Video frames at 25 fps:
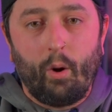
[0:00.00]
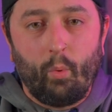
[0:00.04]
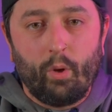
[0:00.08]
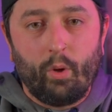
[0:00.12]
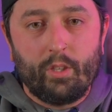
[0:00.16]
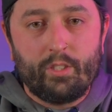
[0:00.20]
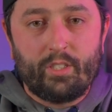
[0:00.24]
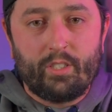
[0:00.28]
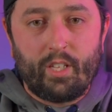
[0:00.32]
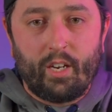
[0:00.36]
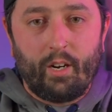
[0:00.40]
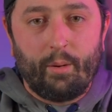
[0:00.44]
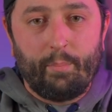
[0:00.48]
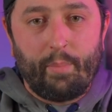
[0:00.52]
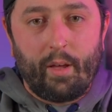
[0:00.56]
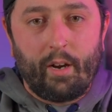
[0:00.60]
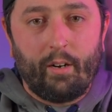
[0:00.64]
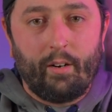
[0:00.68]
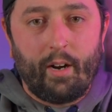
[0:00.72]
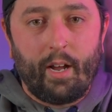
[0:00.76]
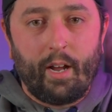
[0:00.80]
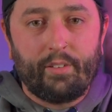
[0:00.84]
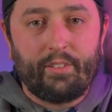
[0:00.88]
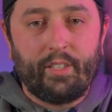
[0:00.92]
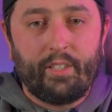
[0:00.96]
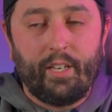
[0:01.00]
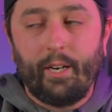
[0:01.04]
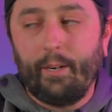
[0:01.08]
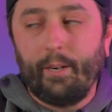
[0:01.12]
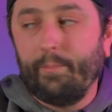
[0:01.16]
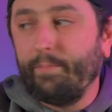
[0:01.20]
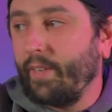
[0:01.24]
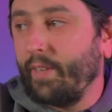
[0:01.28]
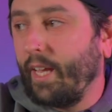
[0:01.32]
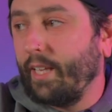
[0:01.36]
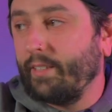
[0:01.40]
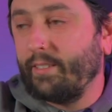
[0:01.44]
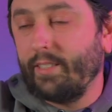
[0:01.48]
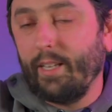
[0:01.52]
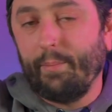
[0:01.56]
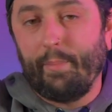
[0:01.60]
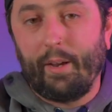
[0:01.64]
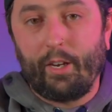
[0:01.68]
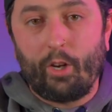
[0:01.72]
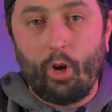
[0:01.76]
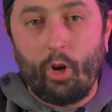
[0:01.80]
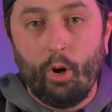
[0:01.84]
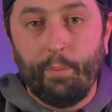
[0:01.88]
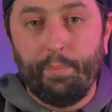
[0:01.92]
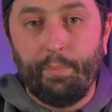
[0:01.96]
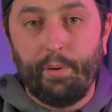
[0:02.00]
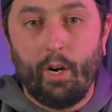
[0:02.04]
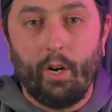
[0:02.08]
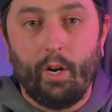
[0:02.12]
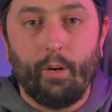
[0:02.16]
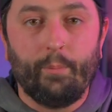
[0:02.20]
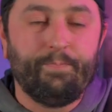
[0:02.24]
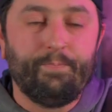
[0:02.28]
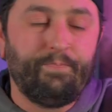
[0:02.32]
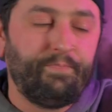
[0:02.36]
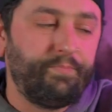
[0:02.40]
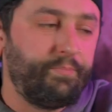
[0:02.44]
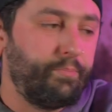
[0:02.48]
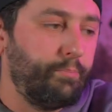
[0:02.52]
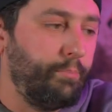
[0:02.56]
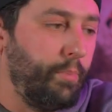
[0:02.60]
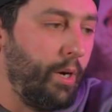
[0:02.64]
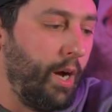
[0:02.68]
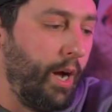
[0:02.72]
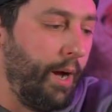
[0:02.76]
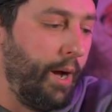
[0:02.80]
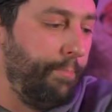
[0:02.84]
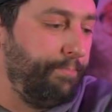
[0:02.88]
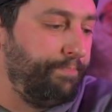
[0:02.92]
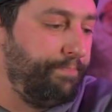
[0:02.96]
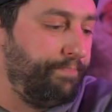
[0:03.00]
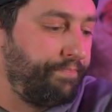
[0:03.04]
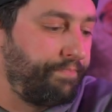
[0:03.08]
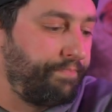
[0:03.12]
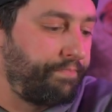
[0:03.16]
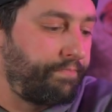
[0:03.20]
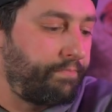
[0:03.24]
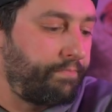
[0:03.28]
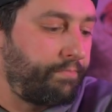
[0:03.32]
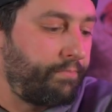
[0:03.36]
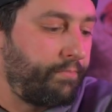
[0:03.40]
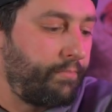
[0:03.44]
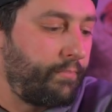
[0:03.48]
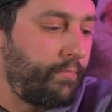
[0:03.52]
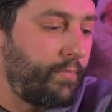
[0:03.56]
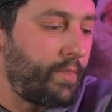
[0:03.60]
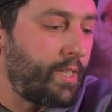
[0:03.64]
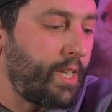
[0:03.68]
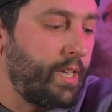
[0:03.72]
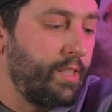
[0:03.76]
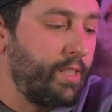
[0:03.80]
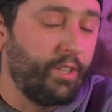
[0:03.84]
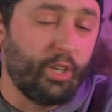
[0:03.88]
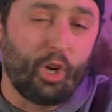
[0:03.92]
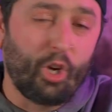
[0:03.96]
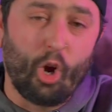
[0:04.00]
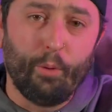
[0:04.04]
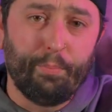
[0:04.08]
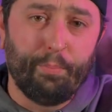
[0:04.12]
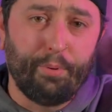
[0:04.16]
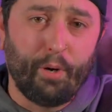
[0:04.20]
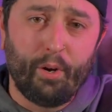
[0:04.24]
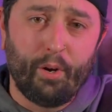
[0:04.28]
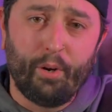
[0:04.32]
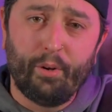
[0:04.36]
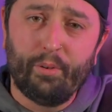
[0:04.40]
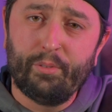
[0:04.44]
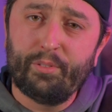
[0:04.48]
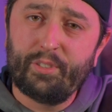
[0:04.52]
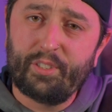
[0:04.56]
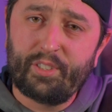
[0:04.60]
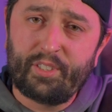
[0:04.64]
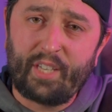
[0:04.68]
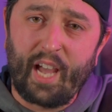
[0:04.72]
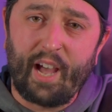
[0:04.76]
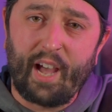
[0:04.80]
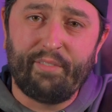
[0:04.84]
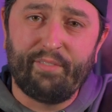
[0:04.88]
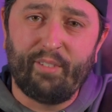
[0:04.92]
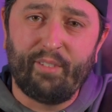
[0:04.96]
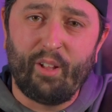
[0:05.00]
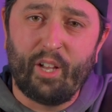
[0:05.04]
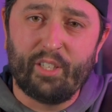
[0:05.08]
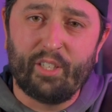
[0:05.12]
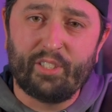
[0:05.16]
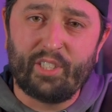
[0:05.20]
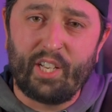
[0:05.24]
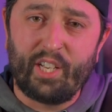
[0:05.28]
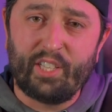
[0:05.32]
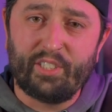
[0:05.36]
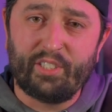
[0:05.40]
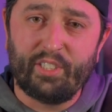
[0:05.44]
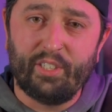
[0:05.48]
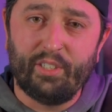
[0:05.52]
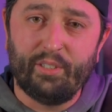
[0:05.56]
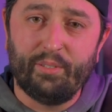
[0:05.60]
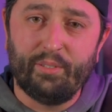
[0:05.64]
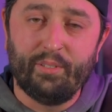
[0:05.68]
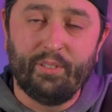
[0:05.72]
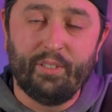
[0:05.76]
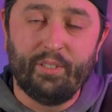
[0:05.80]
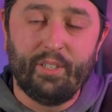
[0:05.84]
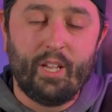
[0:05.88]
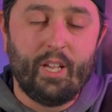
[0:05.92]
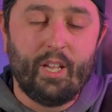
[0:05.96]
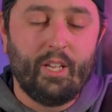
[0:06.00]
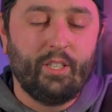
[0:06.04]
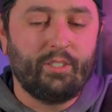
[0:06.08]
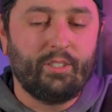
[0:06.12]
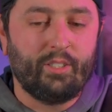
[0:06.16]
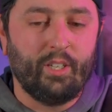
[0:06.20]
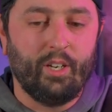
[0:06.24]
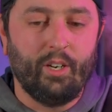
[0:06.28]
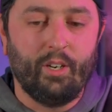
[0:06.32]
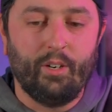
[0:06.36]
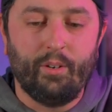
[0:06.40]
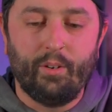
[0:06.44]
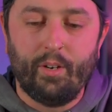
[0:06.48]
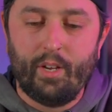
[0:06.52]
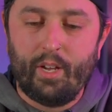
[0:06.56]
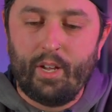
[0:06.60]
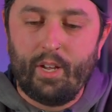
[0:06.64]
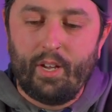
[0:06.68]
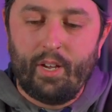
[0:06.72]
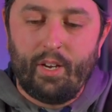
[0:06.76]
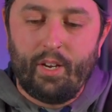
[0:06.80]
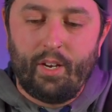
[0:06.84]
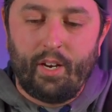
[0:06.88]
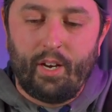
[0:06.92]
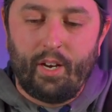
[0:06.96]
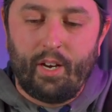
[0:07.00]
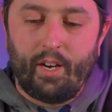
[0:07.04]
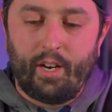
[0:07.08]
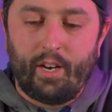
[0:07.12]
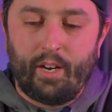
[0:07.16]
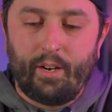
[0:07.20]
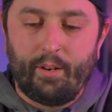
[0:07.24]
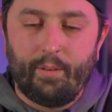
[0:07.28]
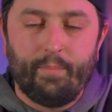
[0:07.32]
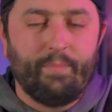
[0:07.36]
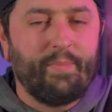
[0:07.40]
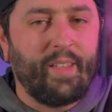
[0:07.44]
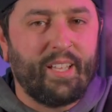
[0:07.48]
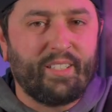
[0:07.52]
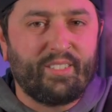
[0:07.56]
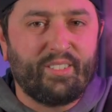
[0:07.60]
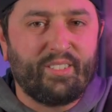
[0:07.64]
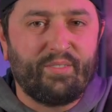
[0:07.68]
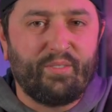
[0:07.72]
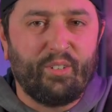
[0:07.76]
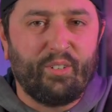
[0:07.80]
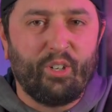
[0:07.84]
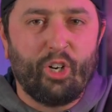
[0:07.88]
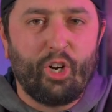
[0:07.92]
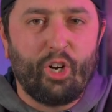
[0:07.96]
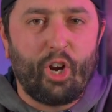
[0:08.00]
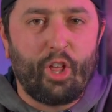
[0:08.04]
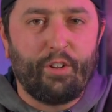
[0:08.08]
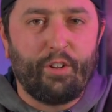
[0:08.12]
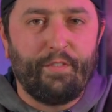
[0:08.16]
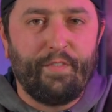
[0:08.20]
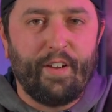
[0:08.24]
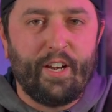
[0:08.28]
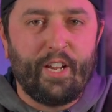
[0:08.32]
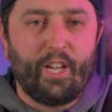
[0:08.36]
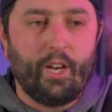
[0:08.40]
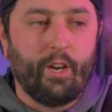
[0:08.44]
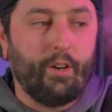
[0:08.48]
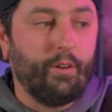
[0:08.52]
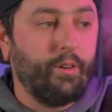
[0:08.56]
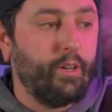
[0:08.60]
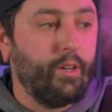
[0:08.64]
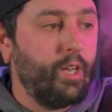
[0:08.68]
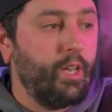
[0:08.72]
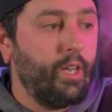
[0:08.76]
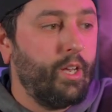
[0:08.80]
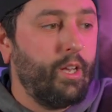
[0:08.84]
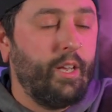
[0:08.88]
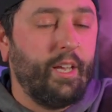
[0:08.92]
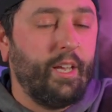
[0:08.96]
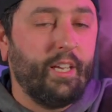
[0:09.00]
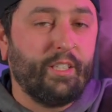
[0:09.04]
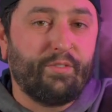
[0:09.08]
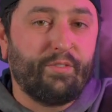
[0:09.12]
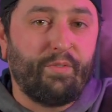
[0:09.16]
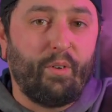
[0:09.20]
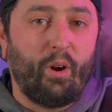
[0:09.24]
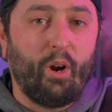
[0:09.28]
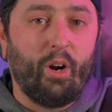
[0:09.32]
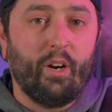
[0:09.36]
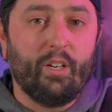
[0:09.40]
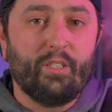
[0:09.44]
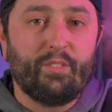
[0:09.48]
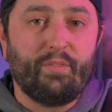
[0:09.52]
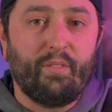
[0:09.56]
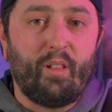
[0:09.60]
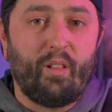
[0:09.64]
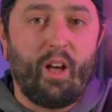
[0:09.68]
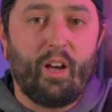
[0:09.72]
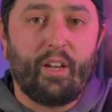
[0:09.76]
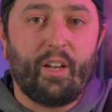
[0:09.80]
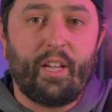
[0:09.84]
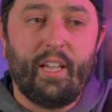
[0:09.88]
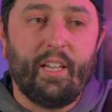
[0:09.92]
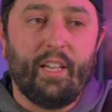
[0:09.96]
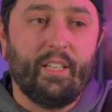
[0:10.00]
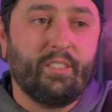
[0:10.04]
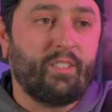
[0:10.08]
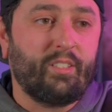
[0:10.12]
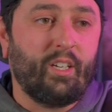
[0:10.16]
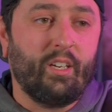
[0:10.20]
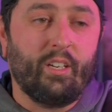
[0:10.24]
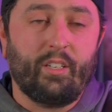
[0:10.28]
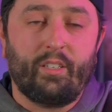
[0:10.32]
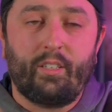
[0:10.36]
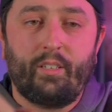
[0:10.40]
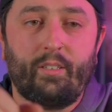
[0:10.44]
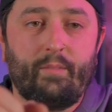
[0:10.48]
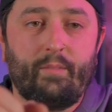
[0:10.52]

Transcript: ones that are better out there. I'd say my GoPro, but the GoPro's got flaws also. So that's for another video. As far as vlogging, it's gonna